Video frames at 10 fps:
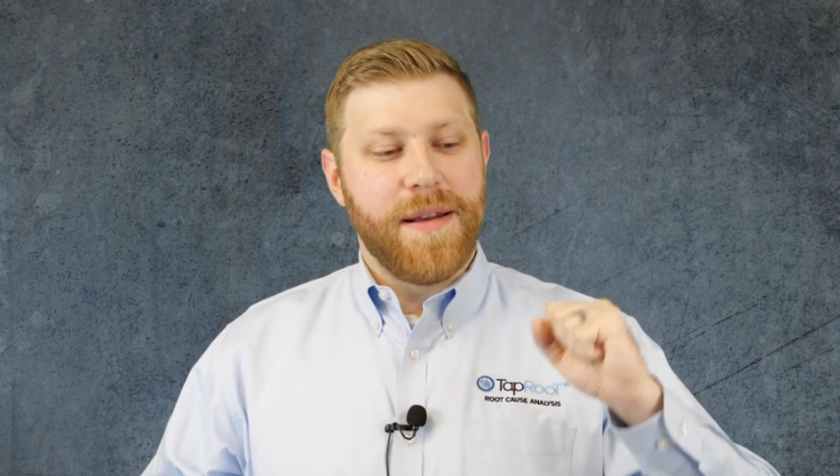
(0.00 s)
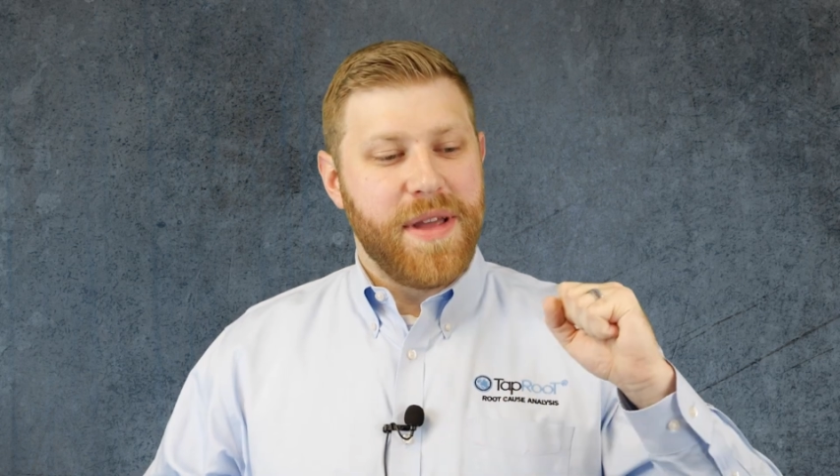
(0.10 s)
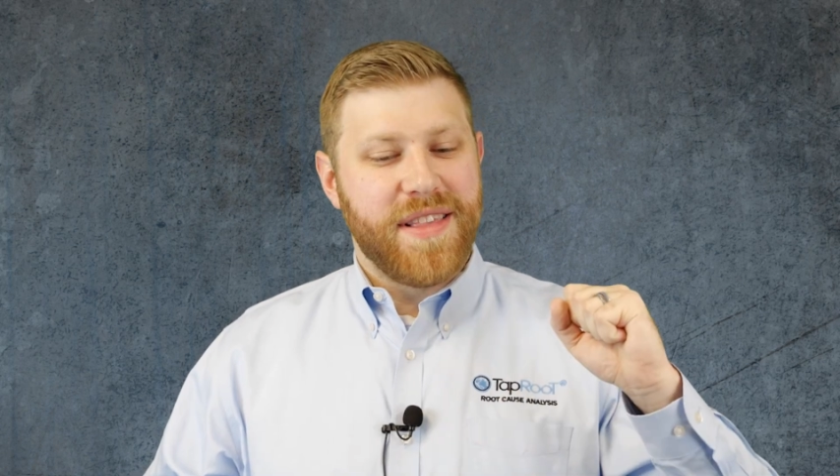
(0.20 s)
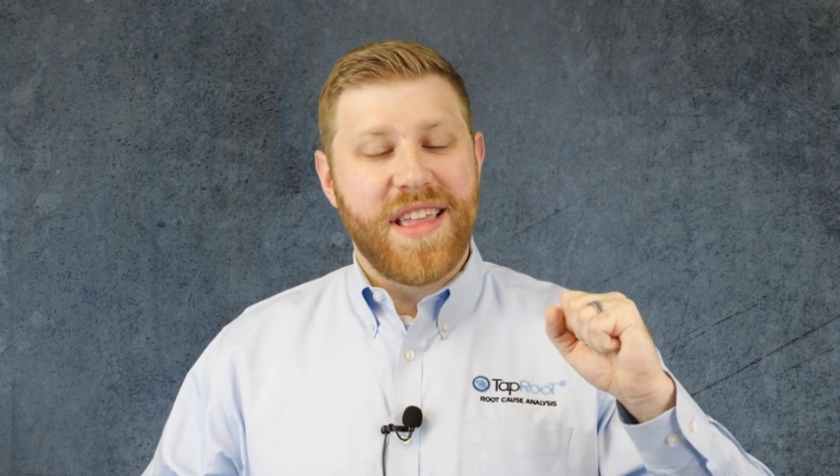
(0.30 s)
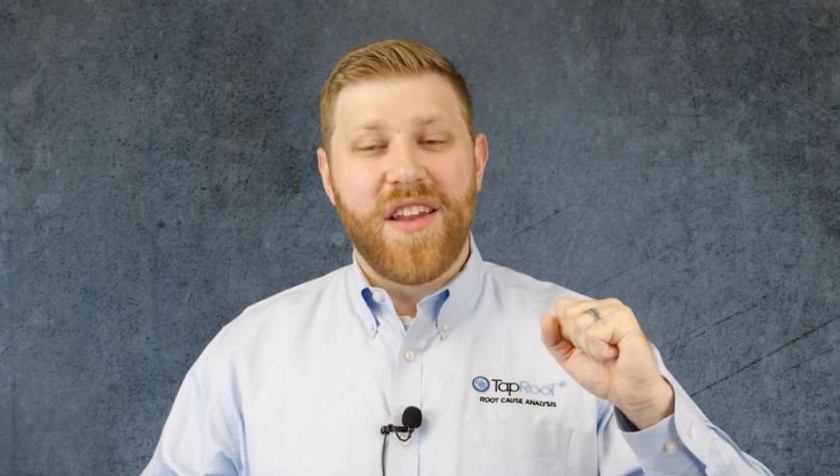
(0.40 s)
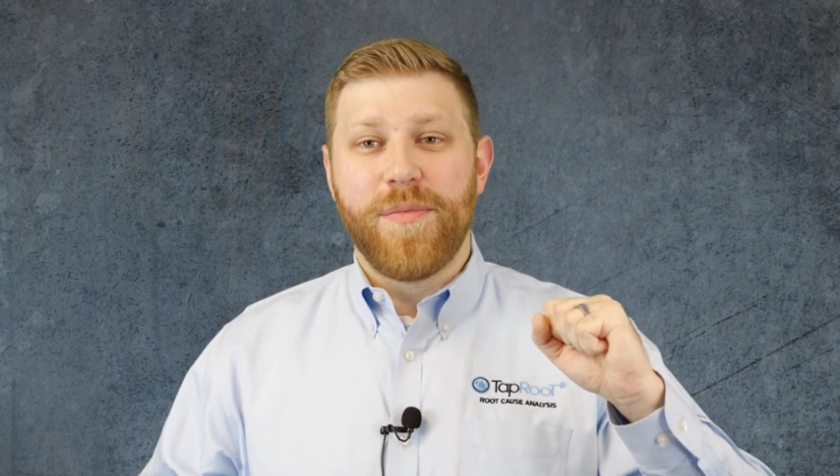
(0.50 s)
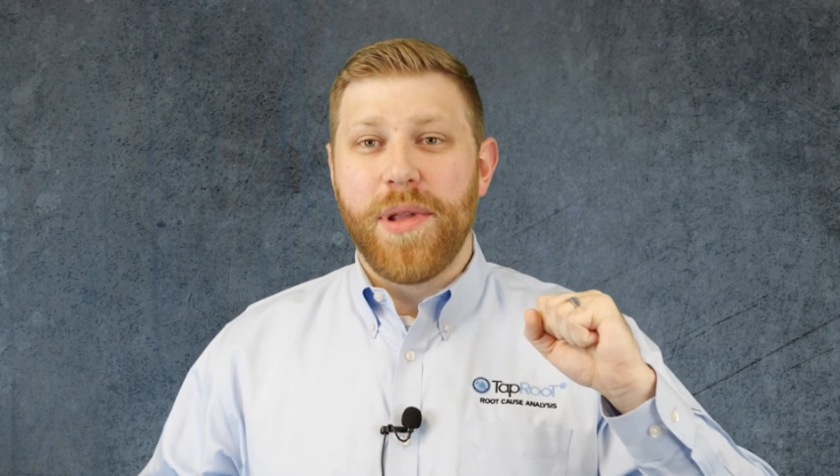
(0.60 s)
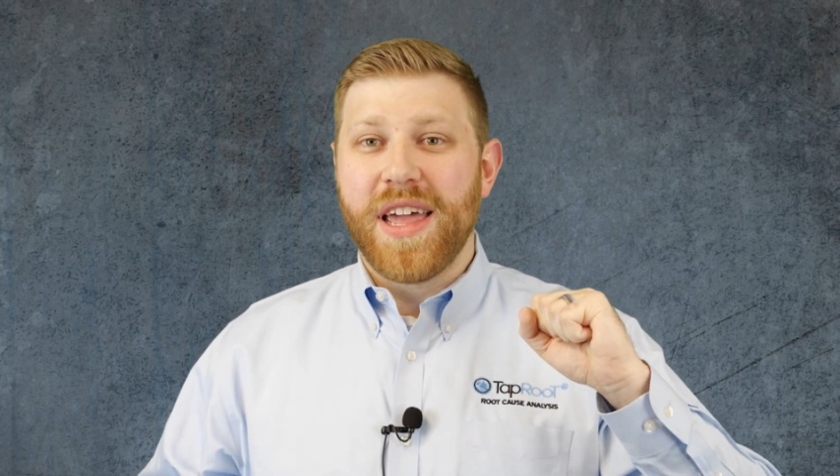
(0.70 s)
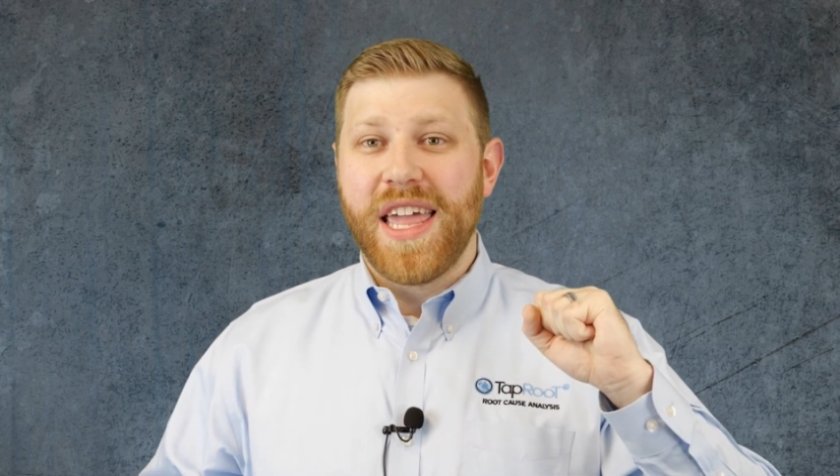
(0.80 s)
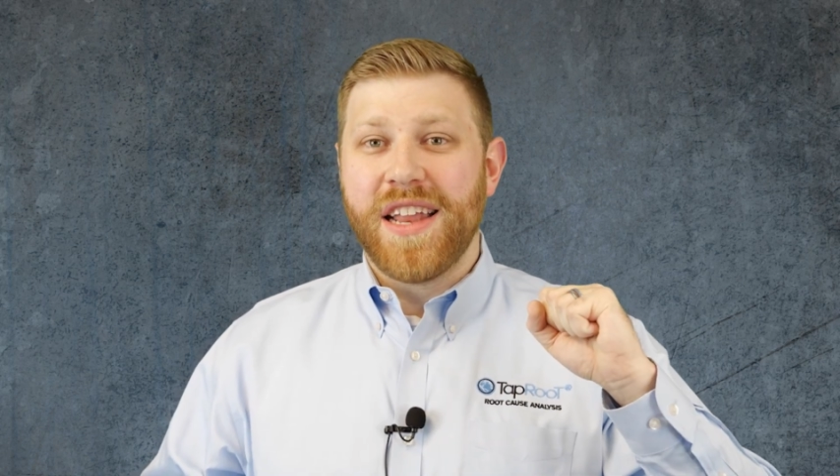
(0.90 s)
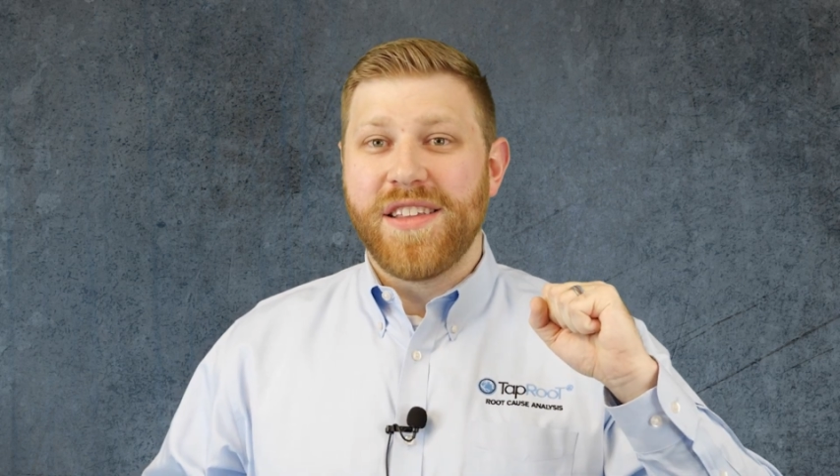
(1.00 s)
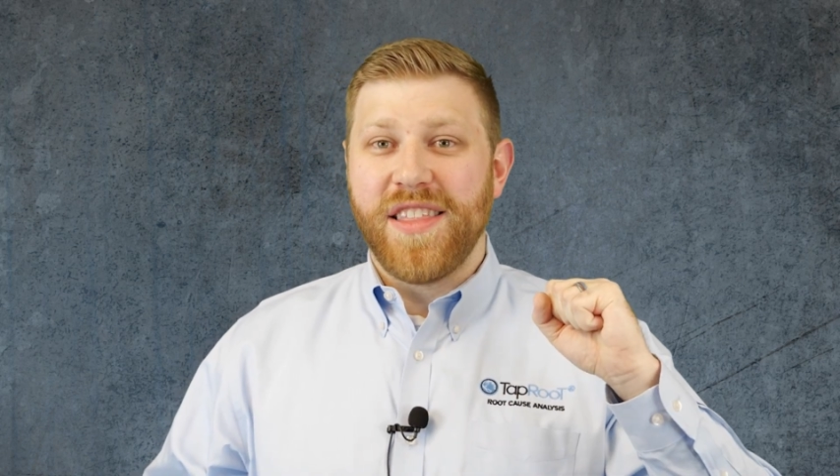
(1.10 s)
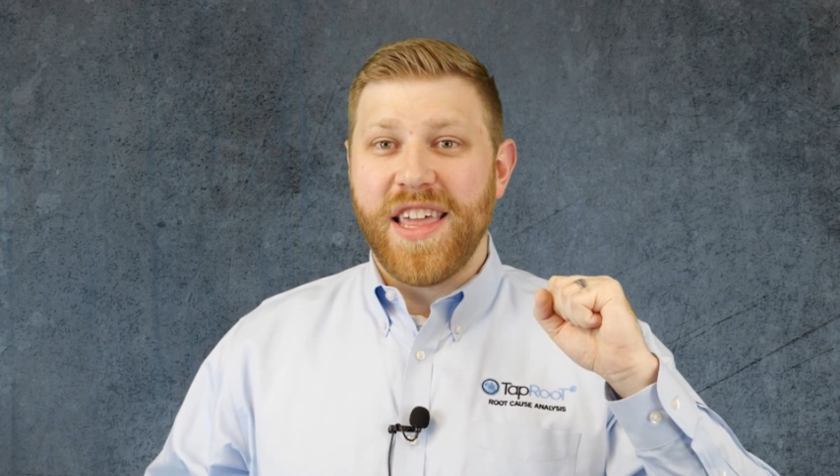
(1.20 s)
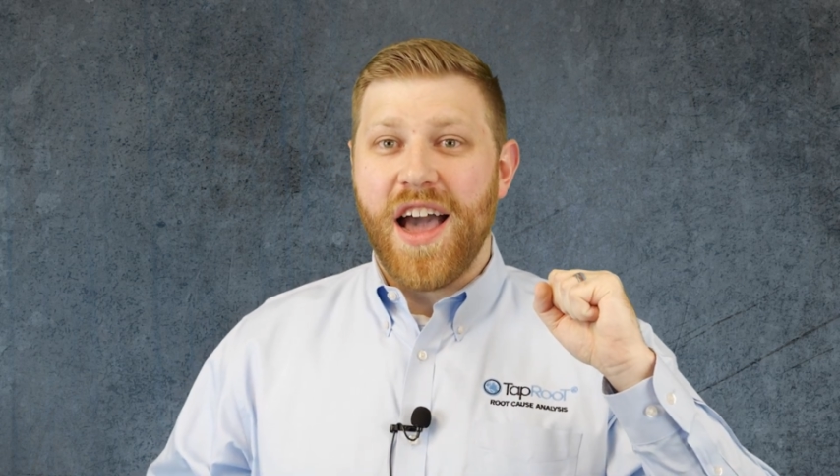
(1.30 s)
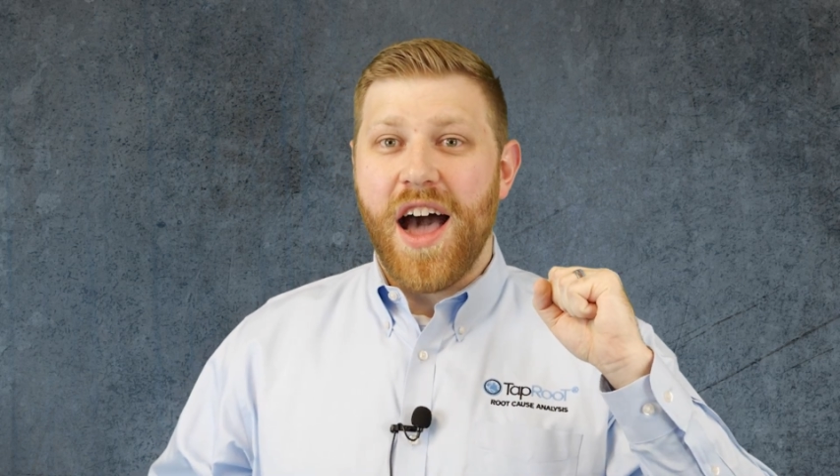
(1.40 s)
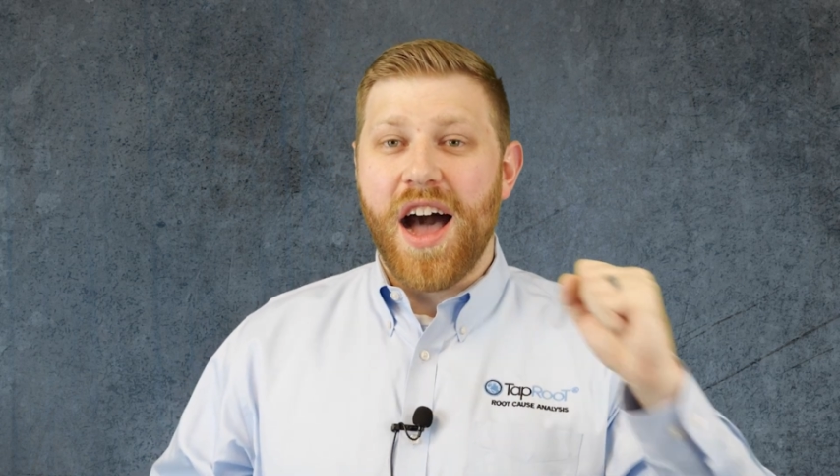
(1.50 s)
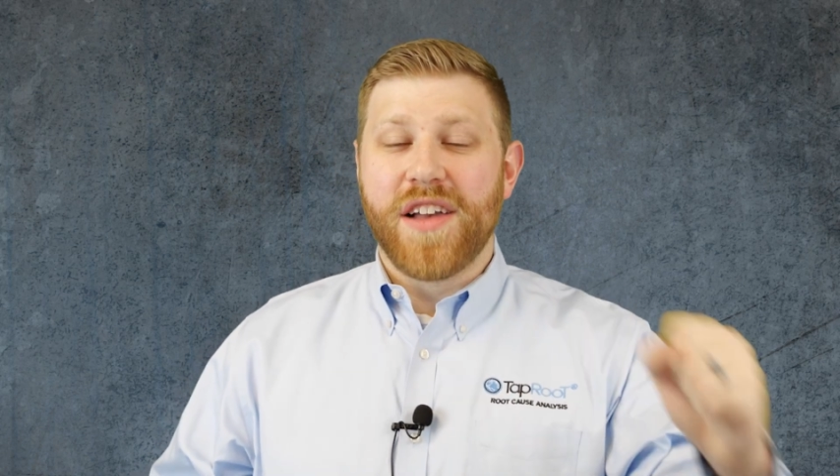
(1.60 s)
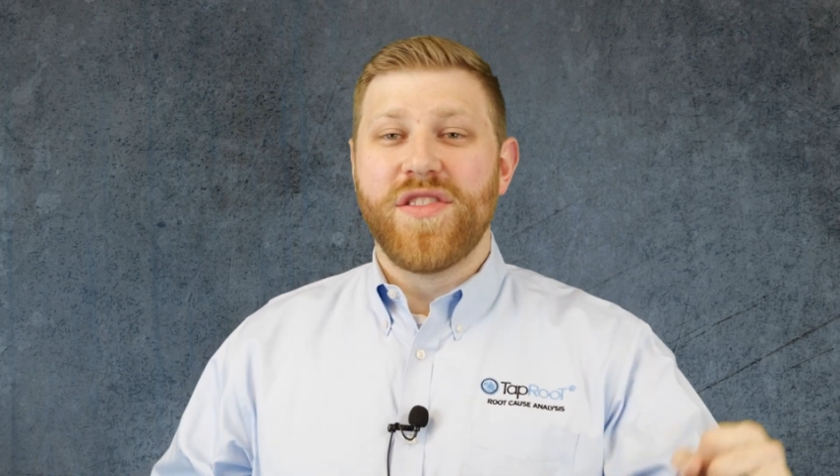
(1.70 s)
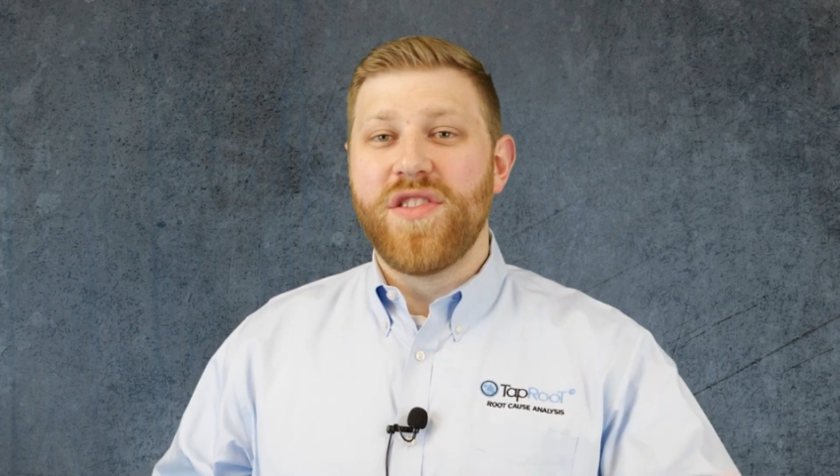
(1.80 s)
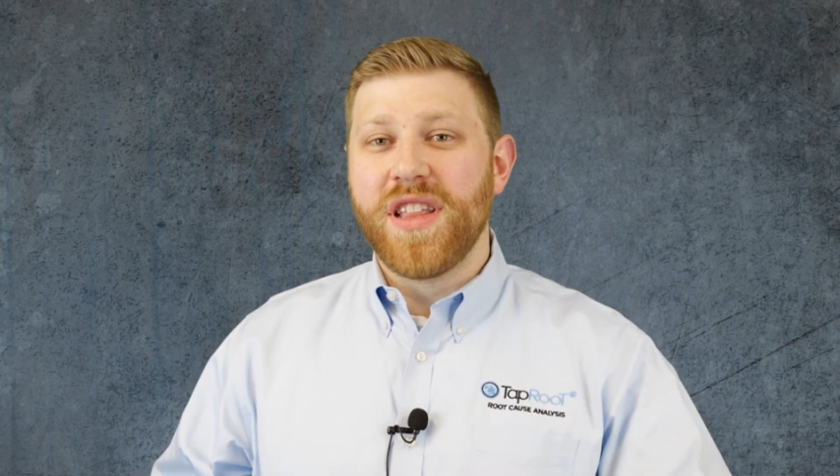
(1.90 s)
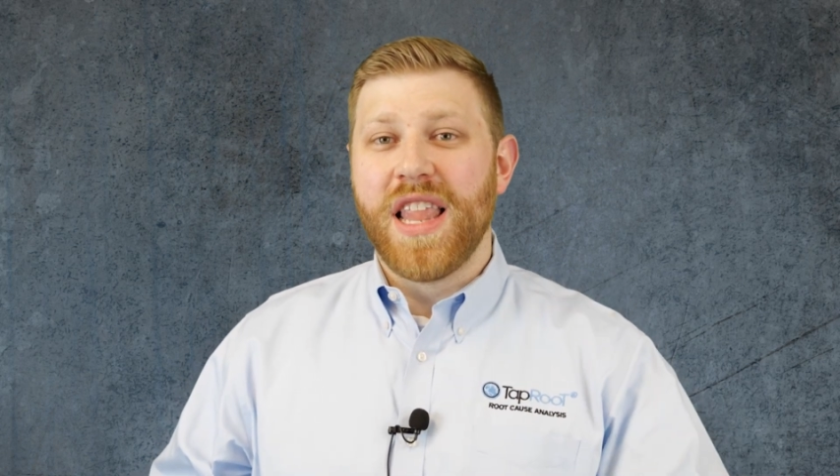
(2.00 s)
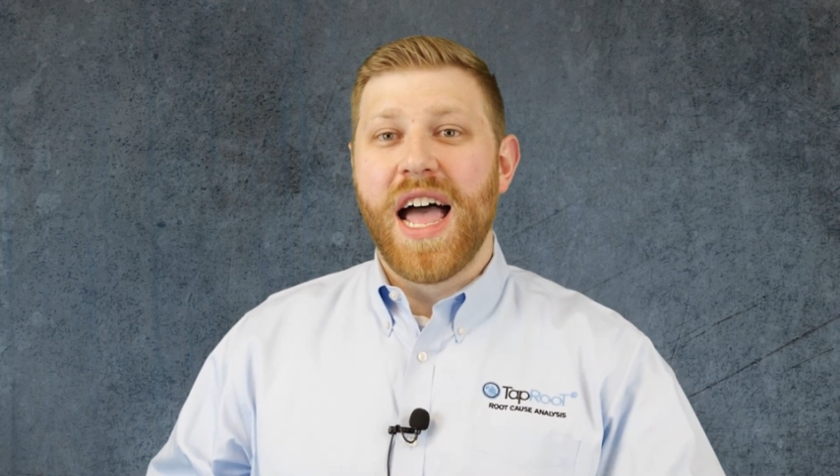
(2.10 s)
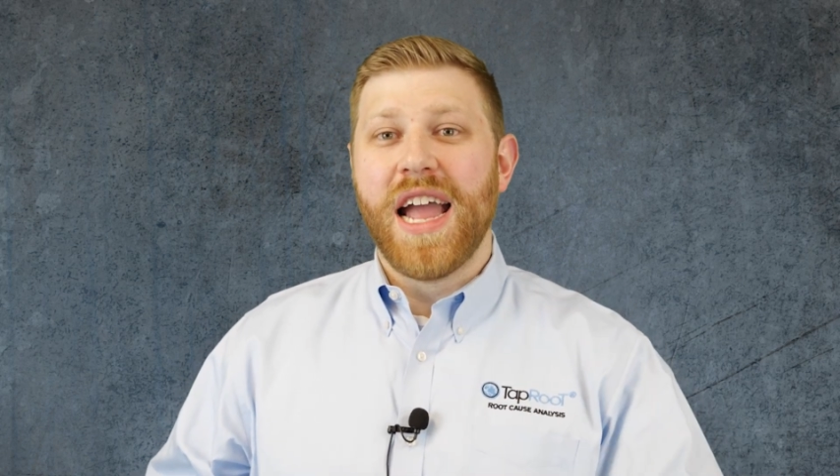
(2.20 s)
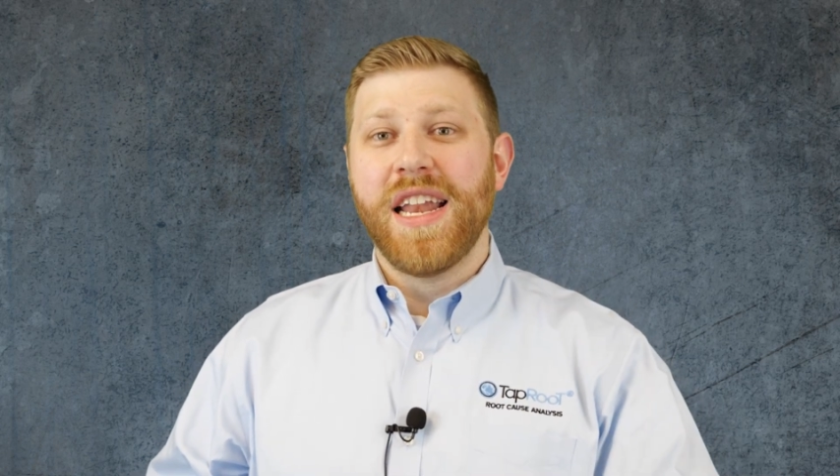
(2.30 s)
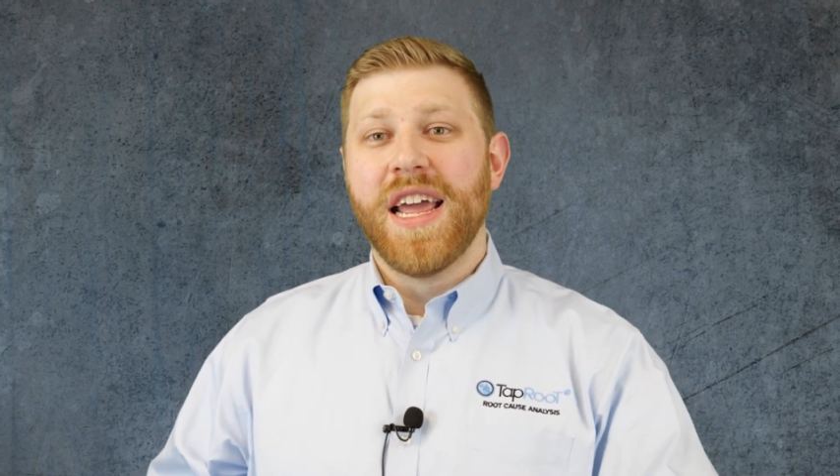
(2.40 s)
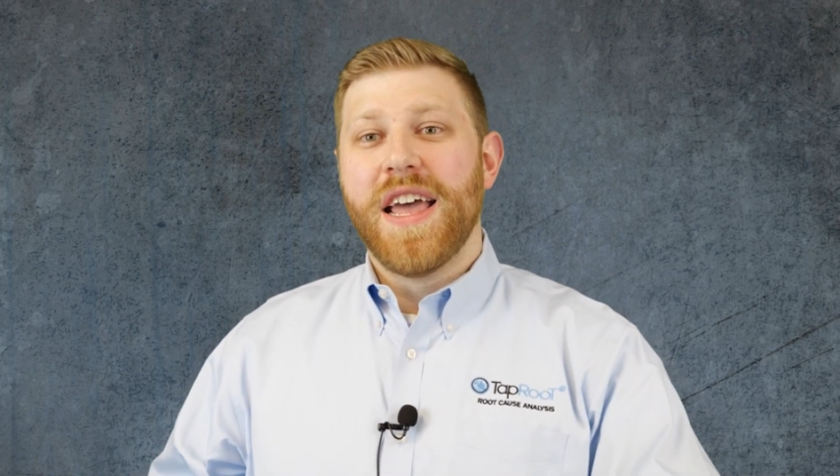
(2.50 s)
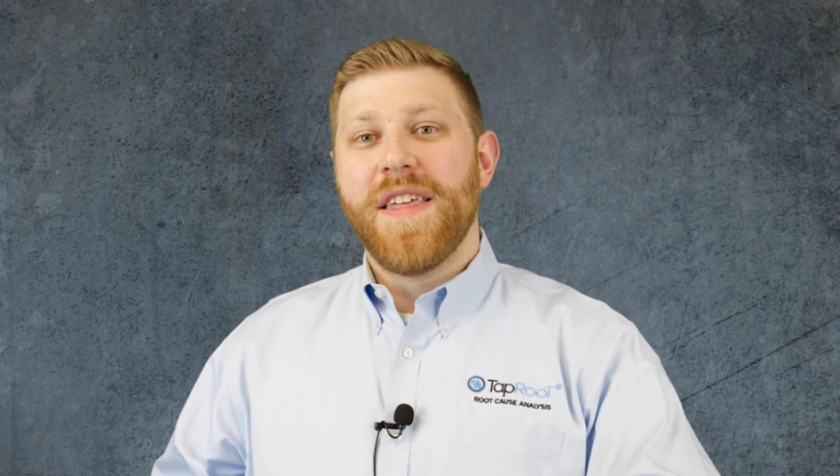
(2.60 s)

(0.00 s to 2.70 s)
and instead of plugging into the oxygen line,